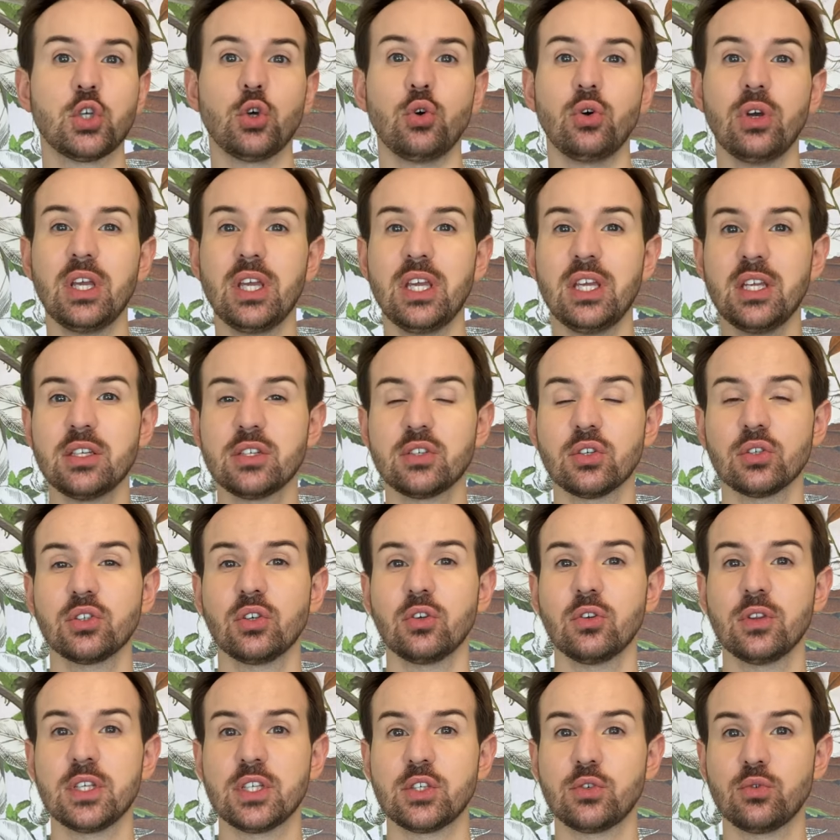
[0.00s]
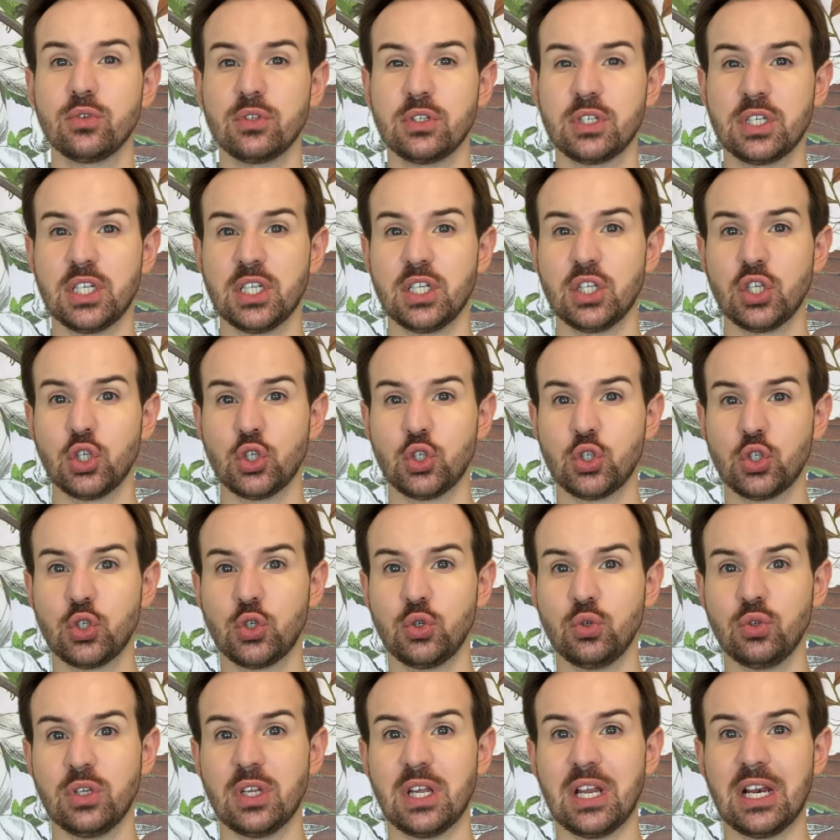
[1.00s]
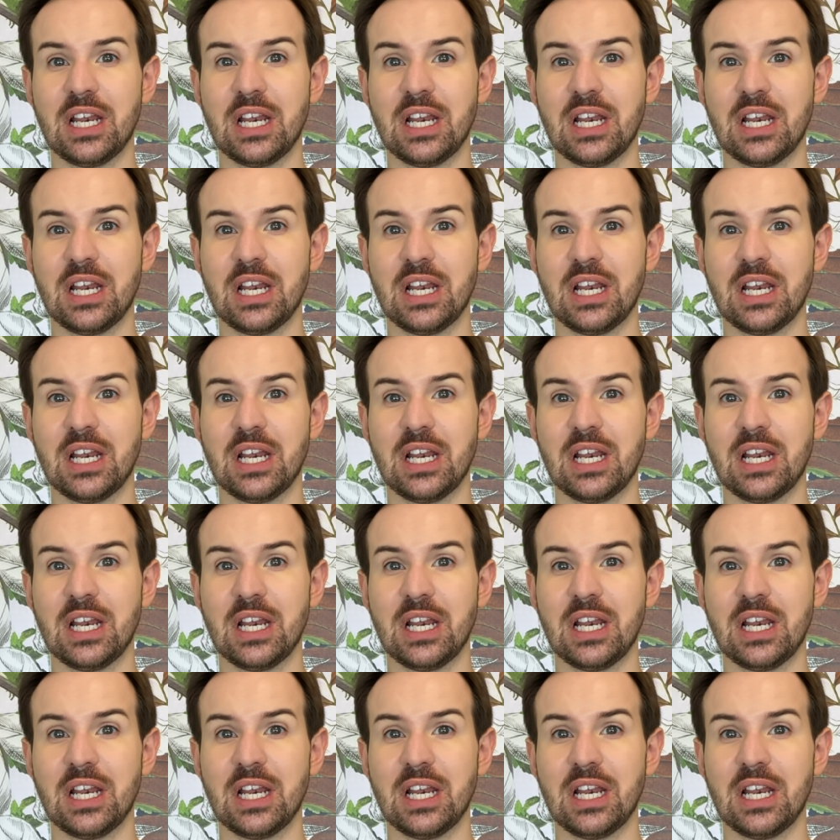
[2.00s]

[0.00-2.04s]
So in total, this routine should